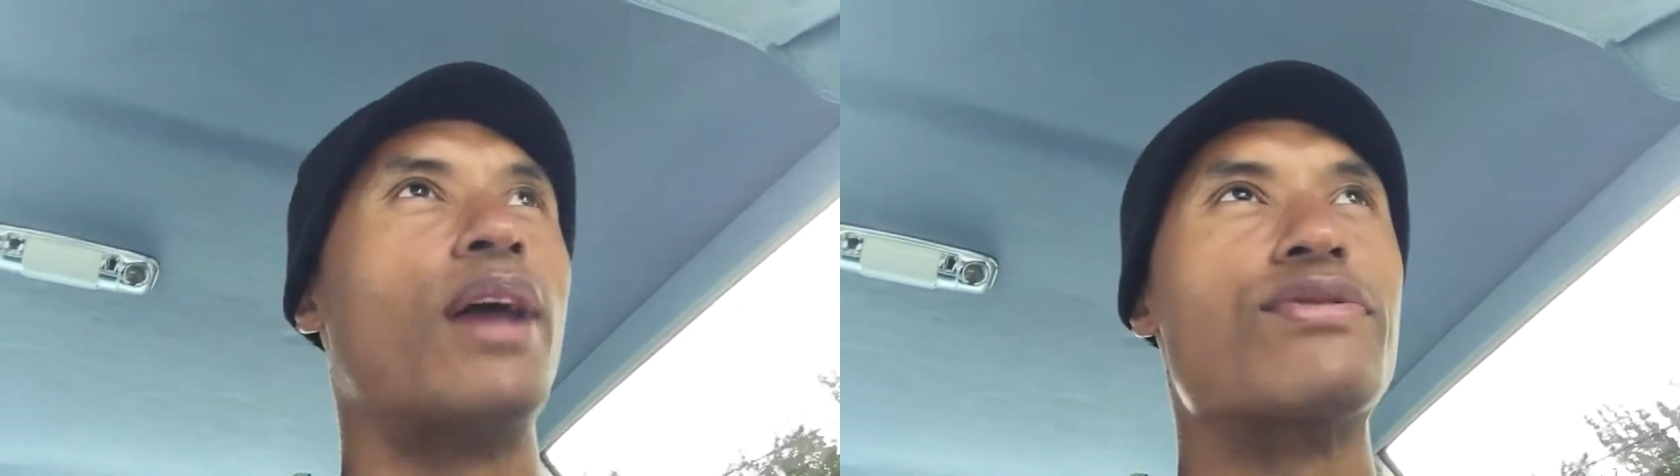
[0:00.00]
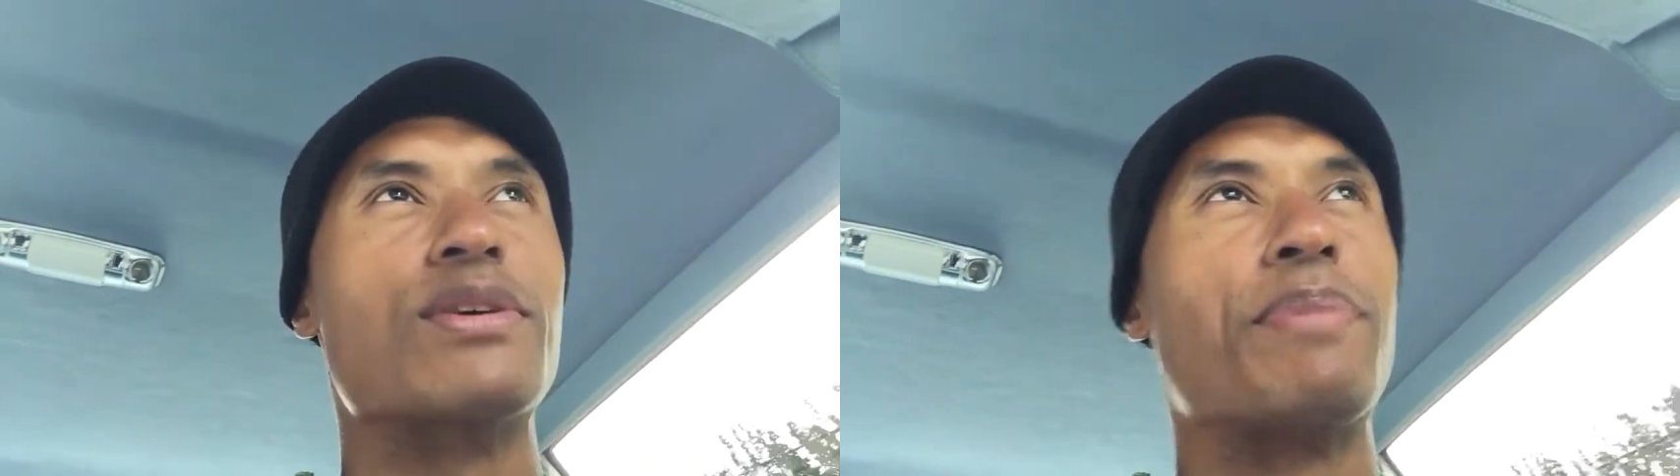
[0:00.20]

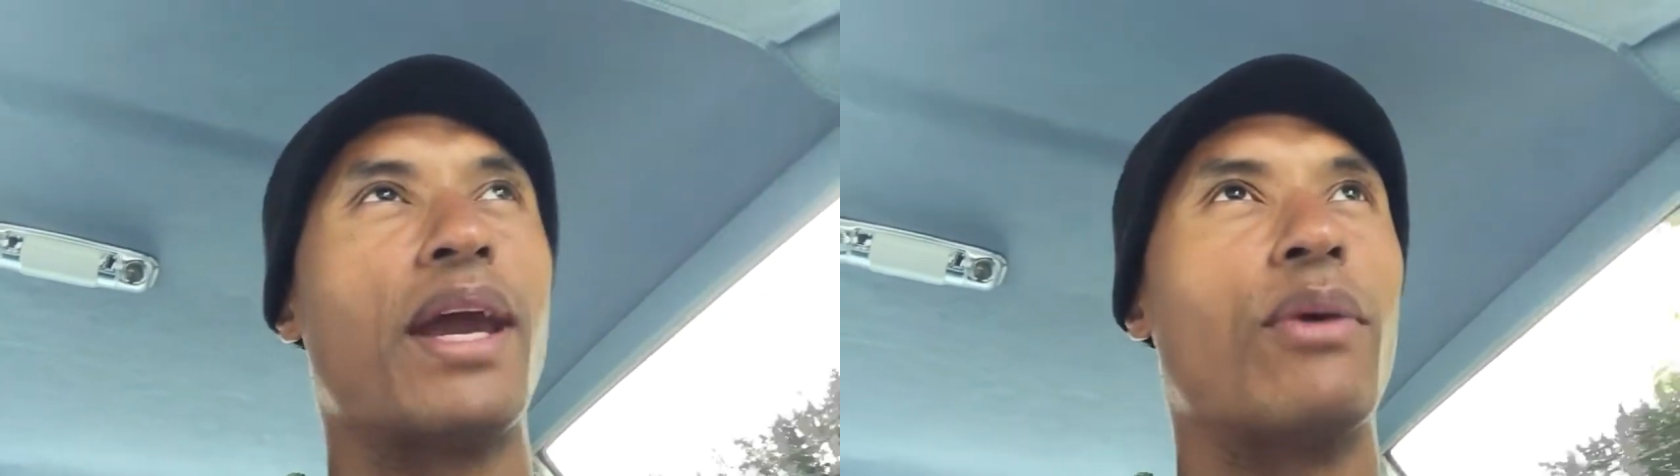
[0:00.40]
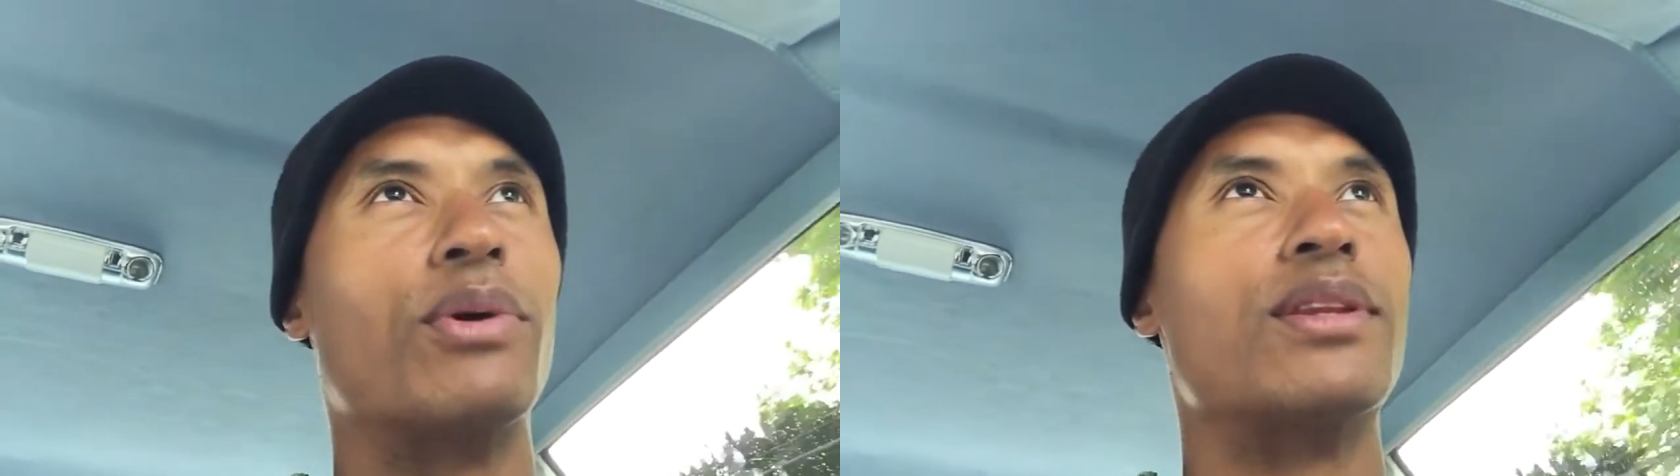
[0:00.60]
some
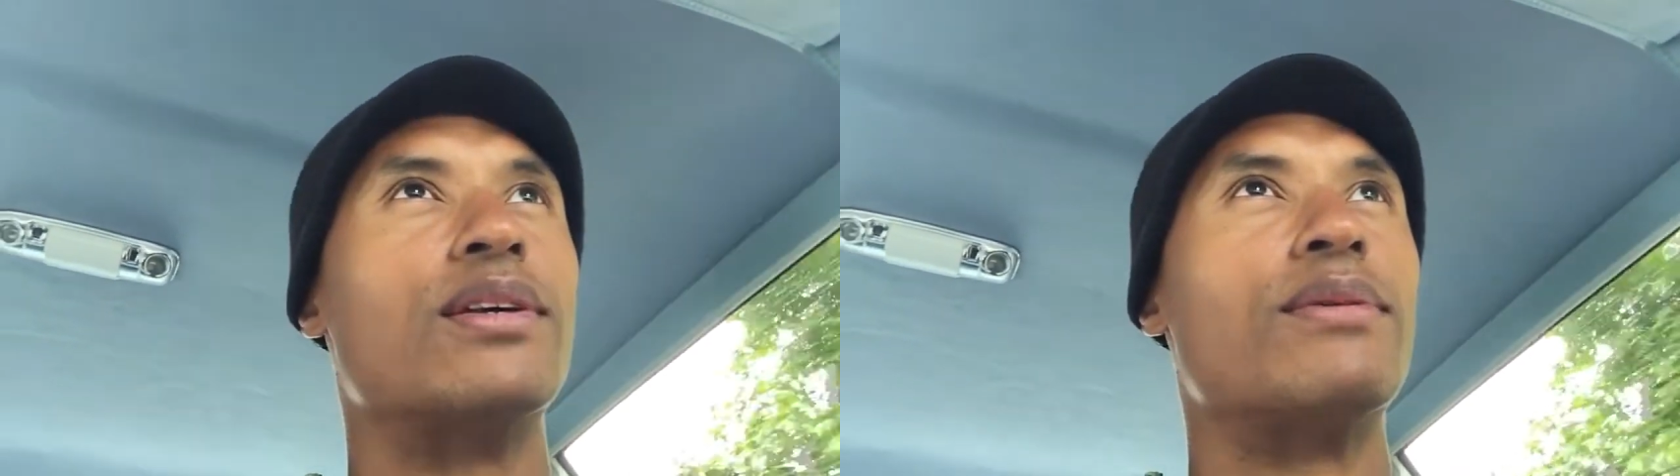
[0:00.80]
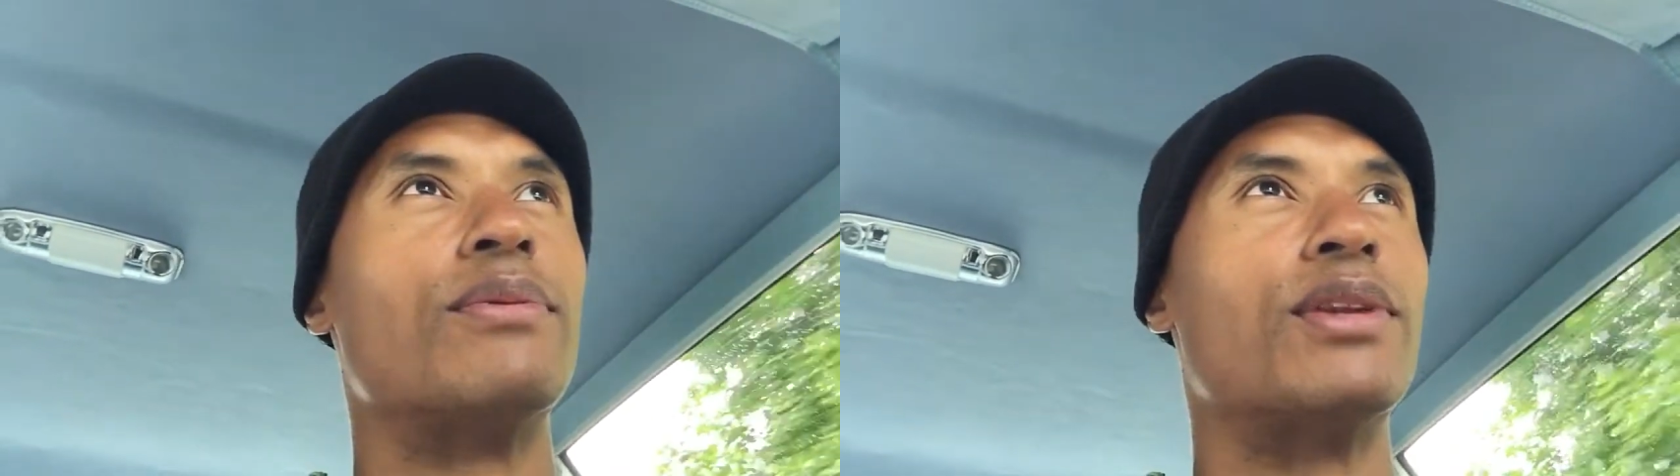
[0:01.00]
paint with
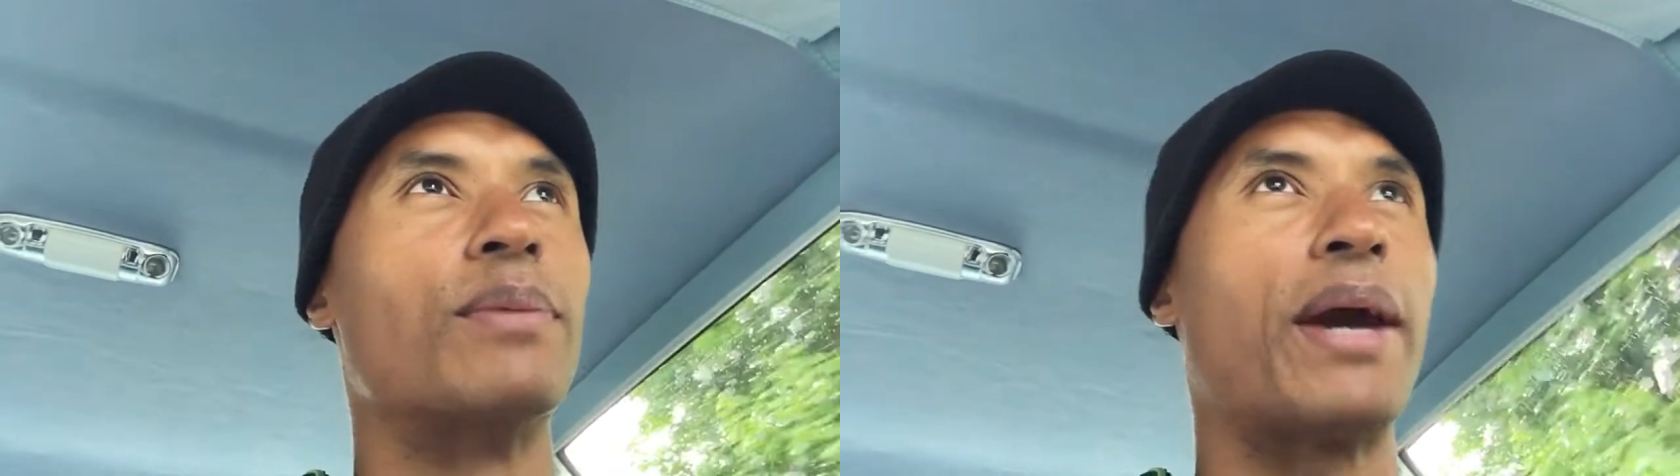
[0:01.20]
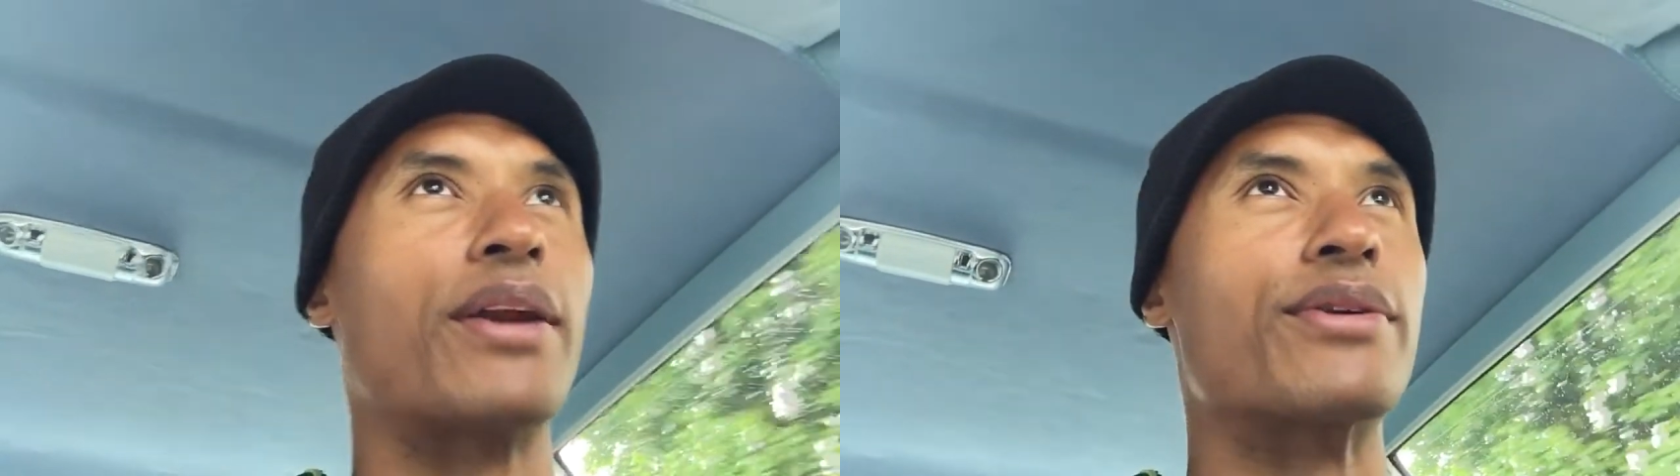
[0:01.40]

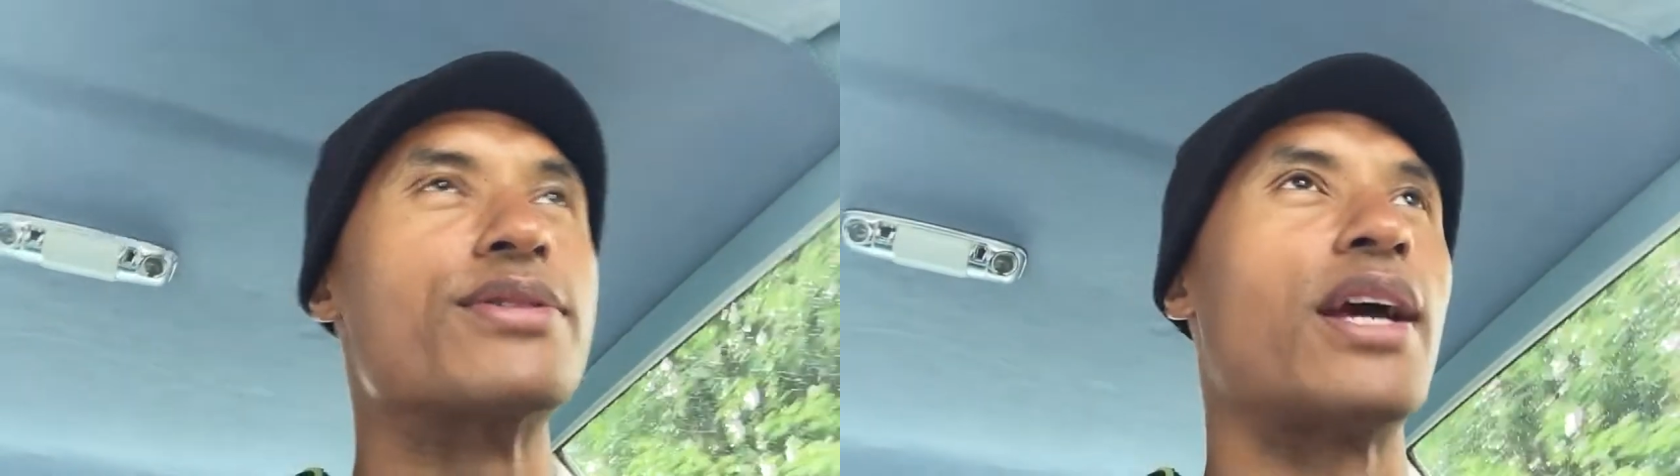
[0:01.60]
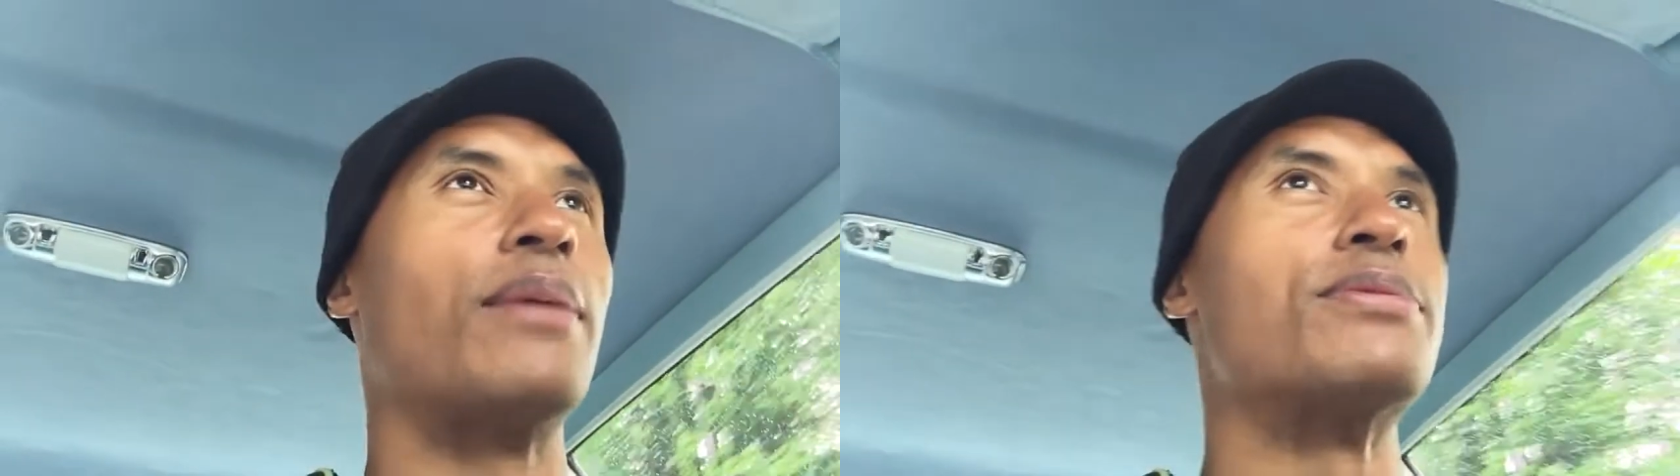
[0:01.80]
the painter's
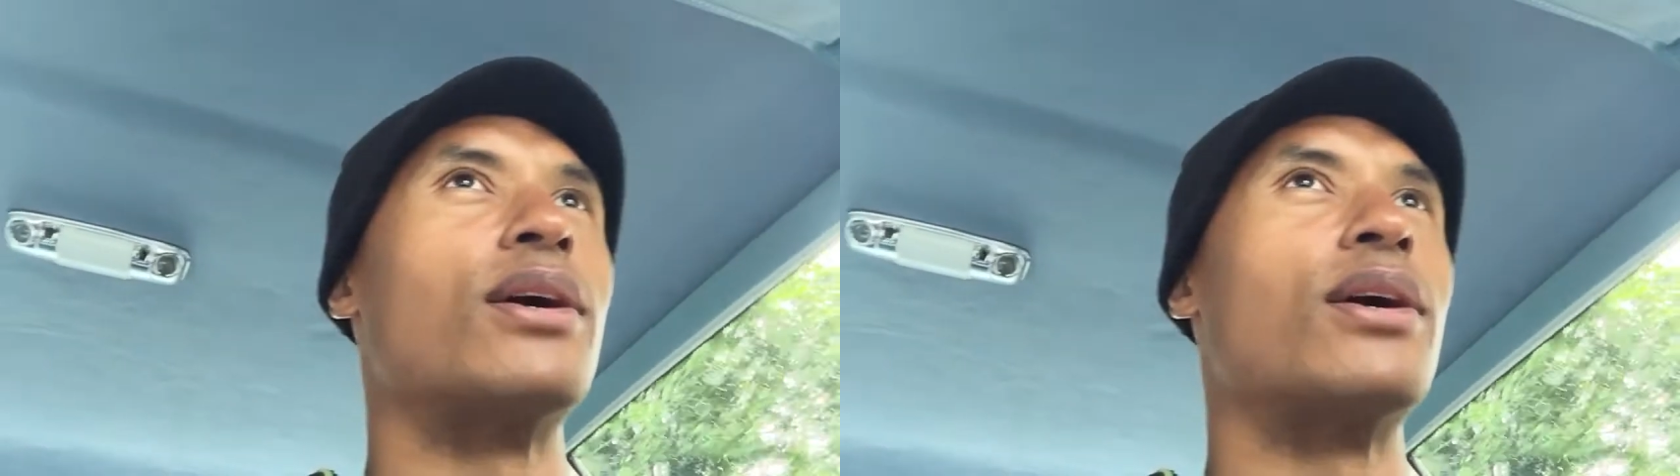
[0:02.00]
tape.